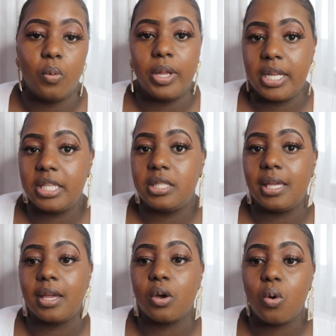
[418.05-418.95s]
we need
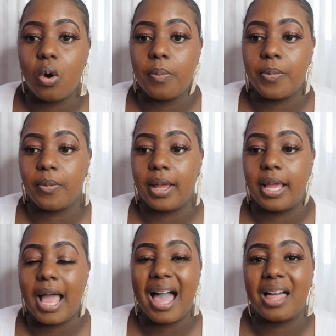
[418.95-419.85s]
to
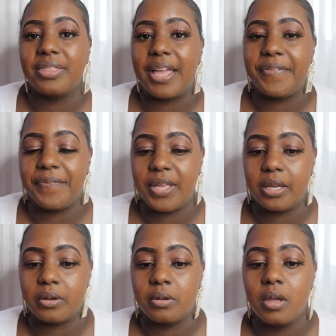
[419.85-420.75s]
incorporate how they
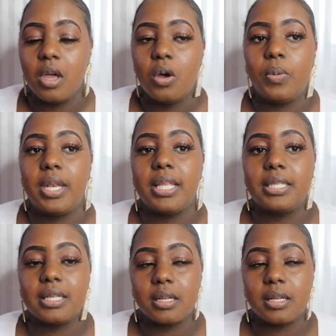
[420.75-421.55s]
feel. We need to